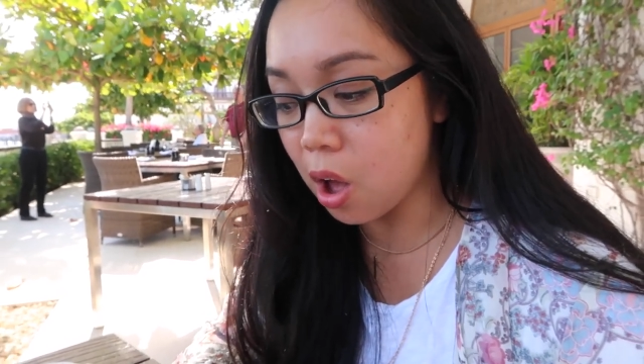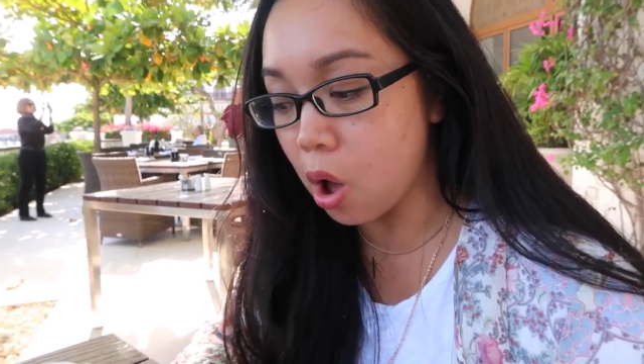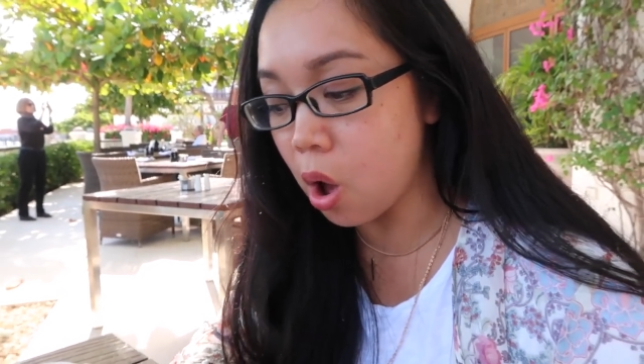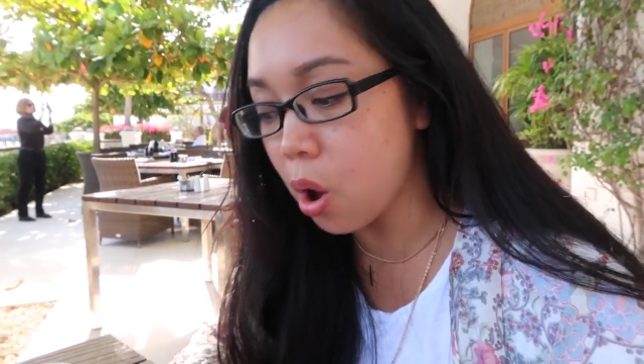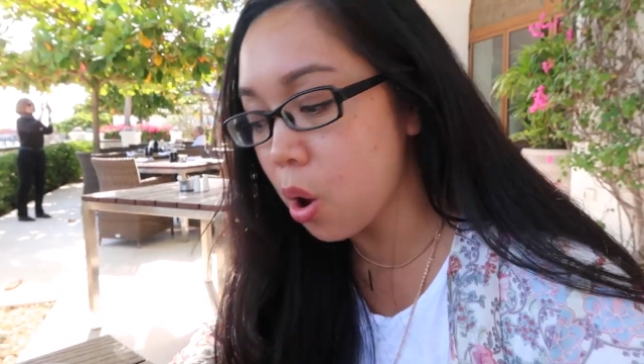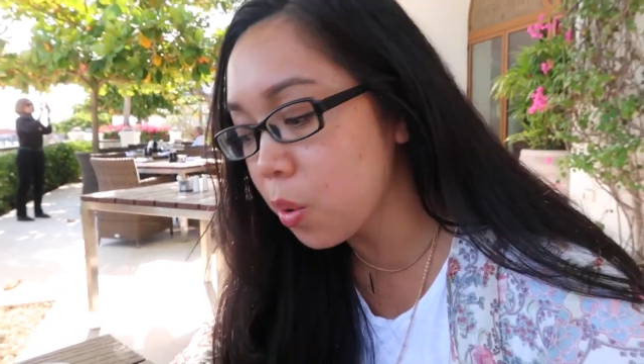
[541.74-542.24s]

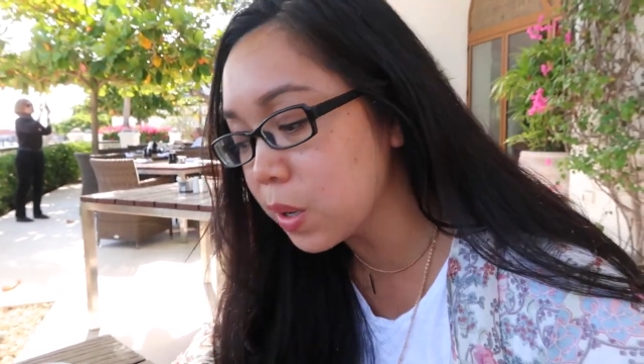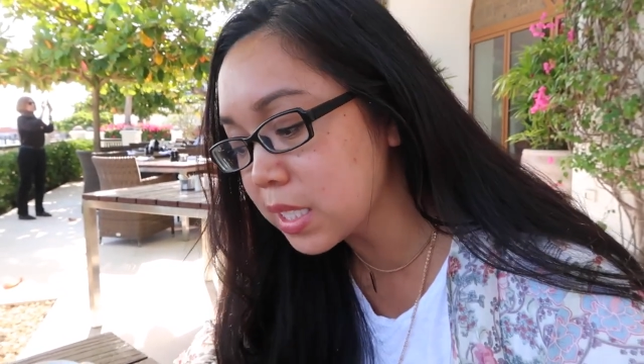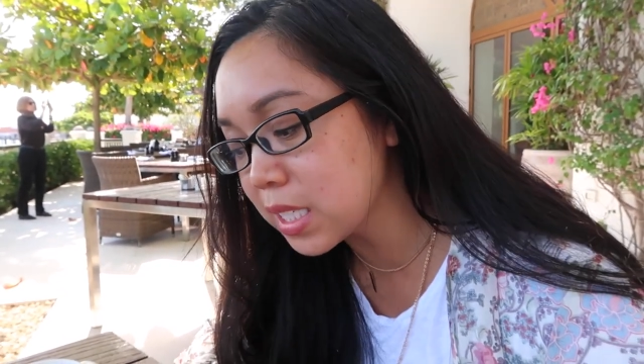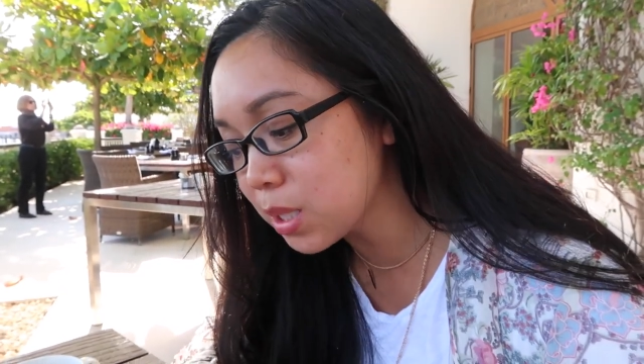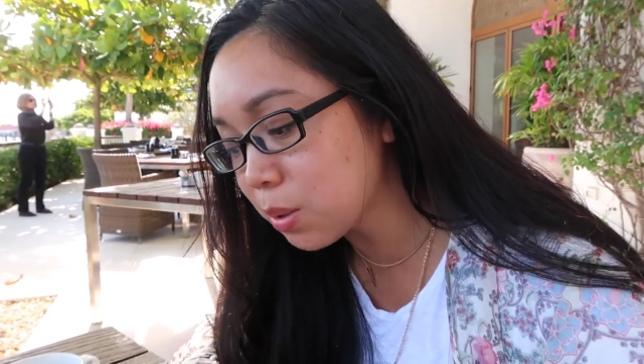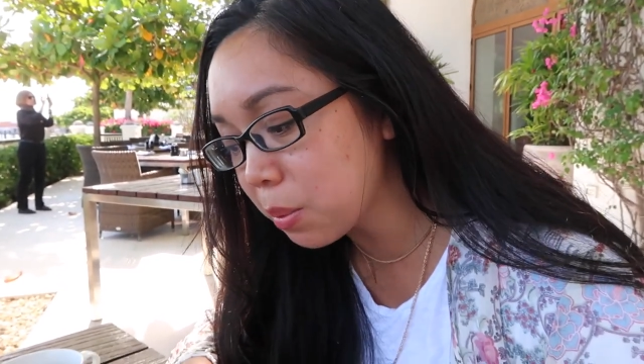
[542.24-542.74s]
Oh,
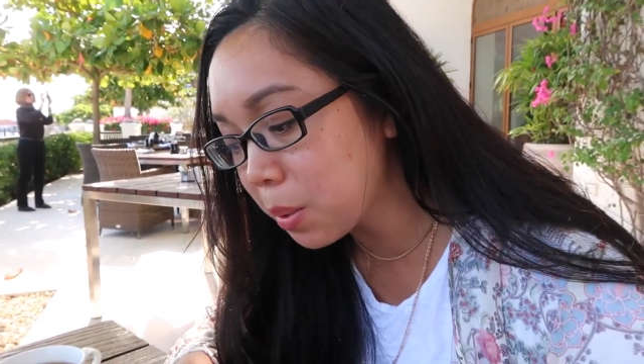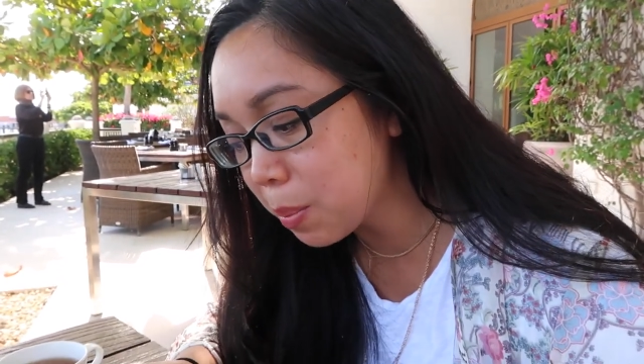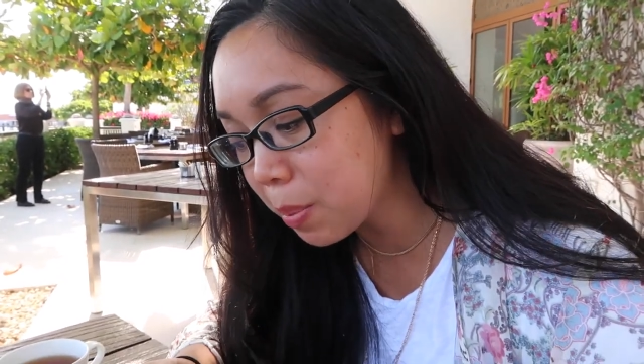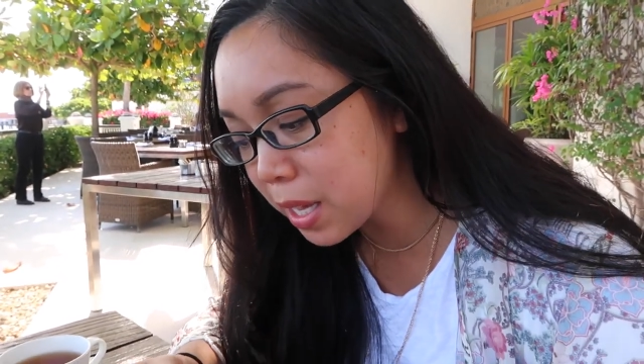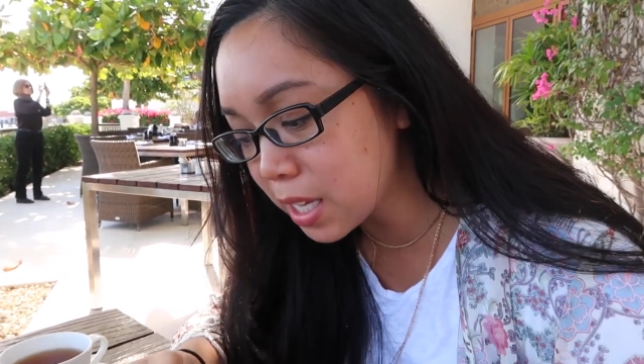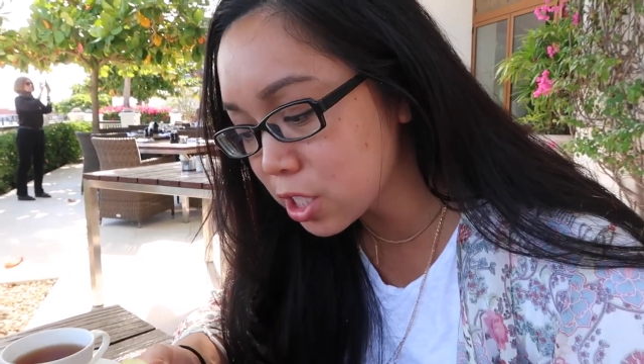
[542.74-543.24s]
was this what we
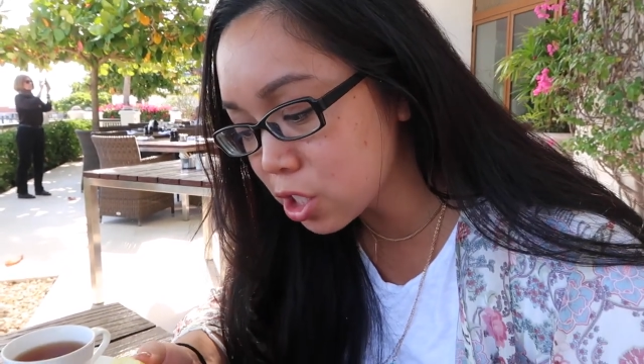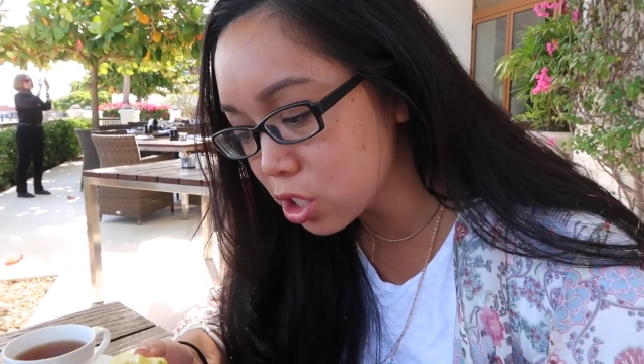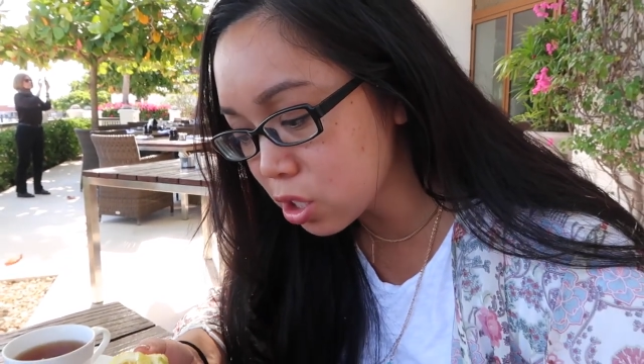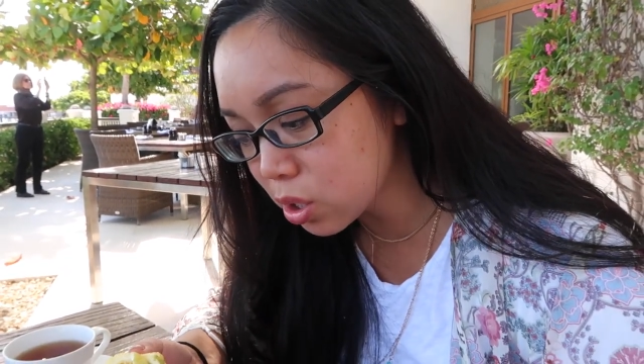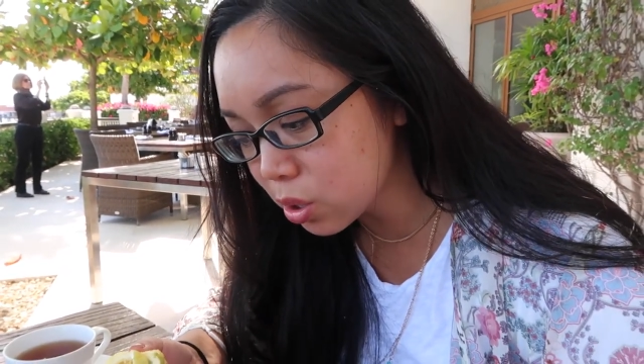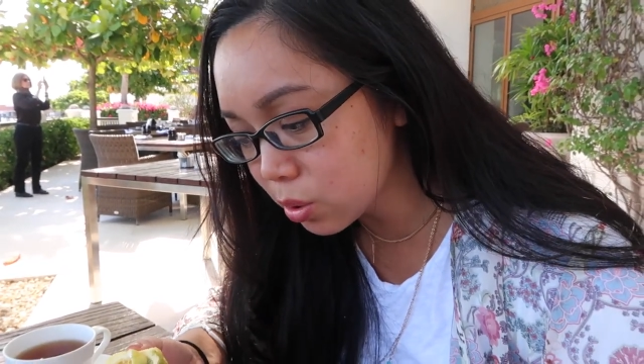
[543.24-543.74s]
bit
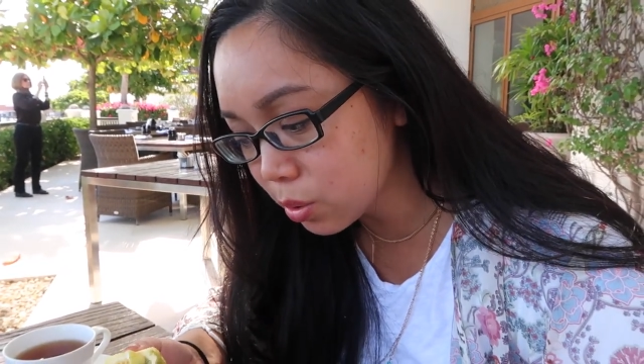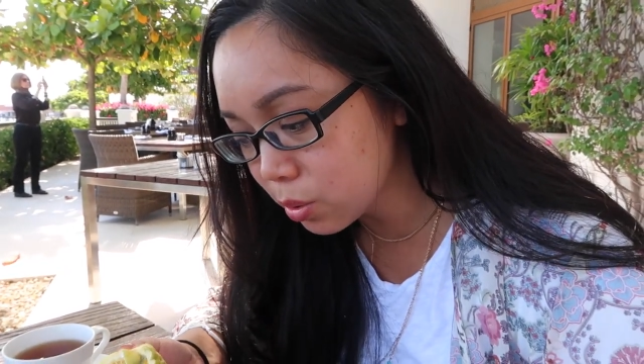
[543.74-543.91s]
into?